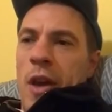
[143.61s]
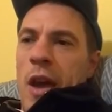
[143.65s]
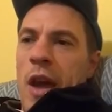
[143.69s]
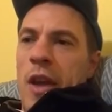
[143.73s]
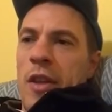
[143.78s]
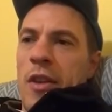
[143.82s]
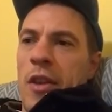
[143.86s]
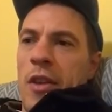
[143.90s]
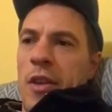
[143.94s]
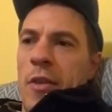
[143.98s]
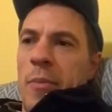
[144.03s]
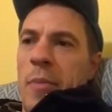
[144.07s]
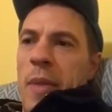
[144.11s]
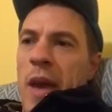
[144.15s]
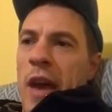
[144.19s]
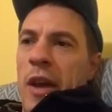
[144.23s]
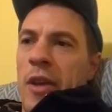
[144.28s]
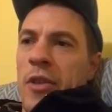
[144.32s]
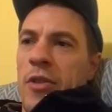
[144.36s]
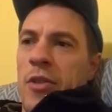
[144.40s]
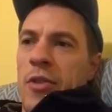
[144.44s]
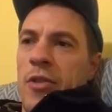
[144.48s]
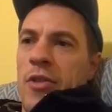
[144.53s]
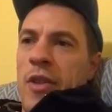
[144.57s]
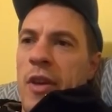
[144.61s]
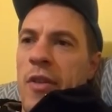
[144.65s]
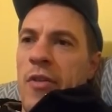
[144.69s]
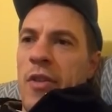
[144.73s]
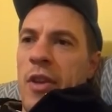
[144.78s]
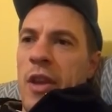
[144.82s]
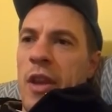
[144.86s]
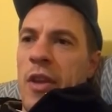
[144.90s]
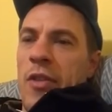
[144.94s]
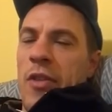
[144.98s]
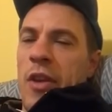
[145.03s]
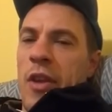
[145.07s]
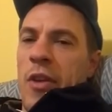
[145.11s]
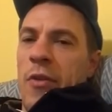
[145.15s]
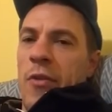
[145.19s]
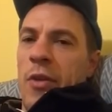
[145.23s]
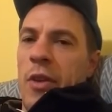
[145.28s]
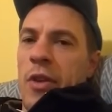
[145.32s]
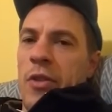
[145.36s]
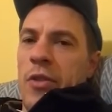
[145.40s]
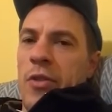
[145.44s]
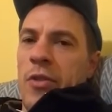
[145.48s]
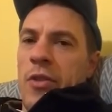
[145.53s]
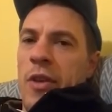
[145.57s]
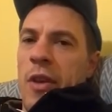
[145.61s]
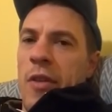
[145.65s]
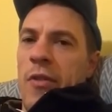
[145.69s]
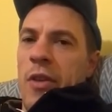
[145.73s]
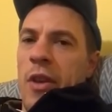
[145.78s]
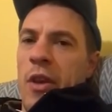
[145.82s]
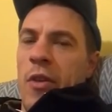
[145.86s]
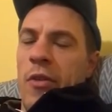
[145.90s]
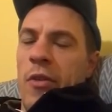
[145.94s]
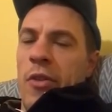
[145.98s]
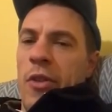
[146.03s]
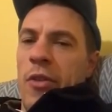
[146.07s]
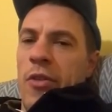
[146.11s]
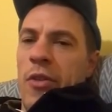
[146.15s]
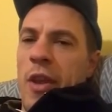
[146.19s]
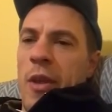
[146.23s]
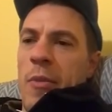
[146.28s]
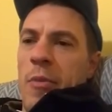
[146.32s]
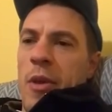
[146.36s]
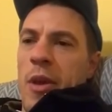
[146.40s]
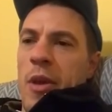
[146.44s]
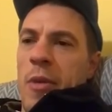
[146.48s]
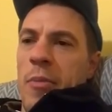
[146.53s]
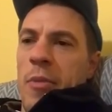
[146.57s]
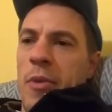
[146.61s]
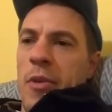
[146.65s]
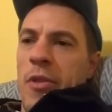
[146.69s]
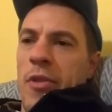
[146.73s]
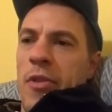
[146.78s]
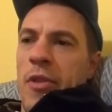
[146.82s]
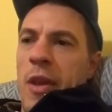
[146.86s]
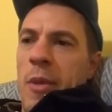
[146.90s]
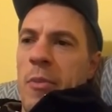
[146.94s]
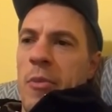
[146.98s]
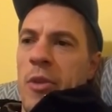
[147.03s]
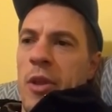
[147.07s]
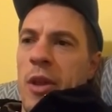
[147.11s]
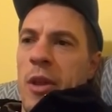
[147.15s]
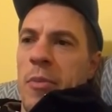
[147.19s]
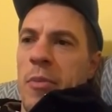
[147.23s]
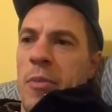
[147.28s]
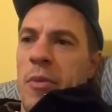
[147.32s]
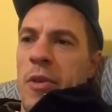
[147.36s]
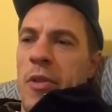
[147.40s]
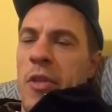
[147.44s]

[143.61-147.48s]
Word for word: I did a back 270 and then a front 270 over the same hip in the same clip